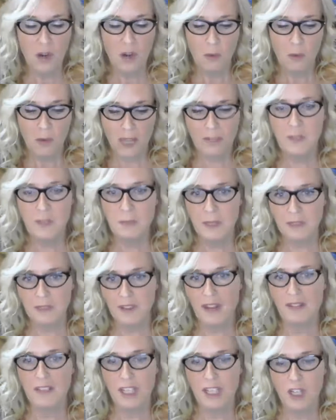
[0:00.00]
we have to be
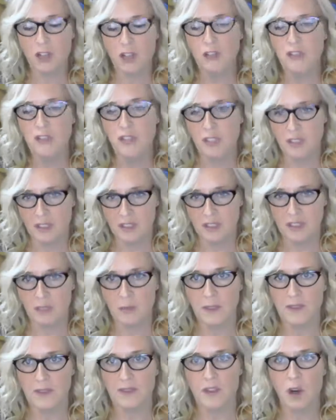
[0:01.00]
very conscious that
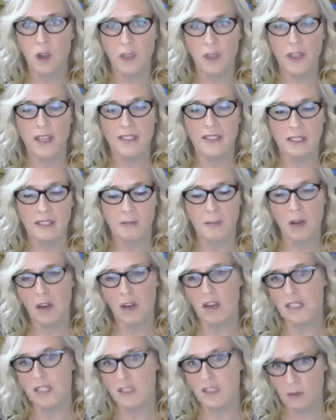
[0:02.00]
we've got that in
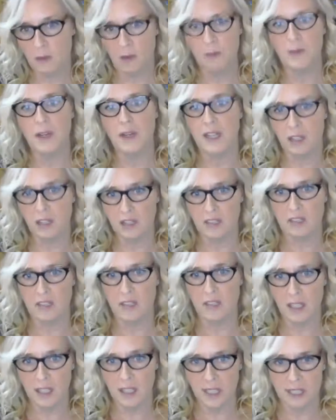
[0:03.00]
mind when we are
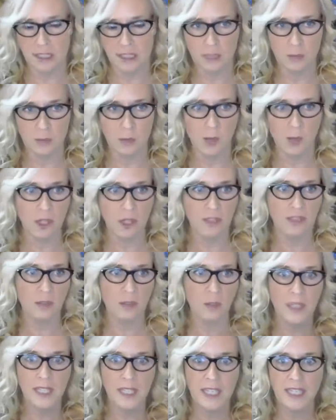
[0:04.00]
designing these products.
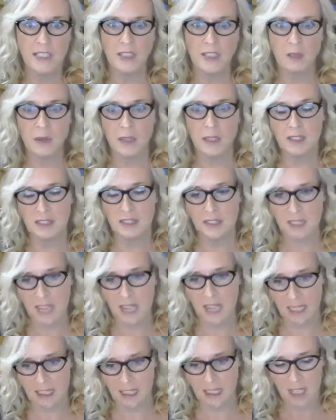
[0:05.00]
And we need to
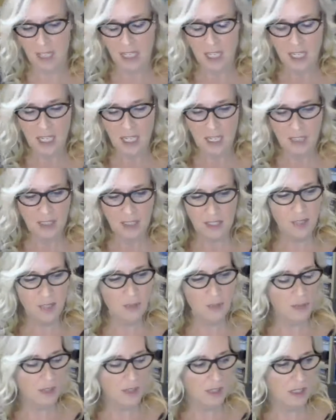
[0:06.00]
understand that
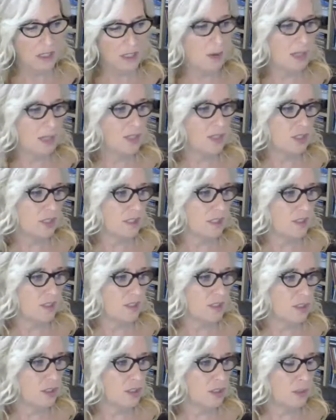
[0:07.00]
if a question is
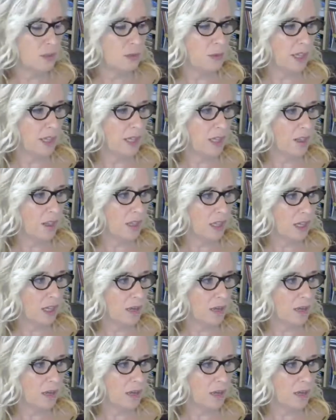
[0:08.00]
to do with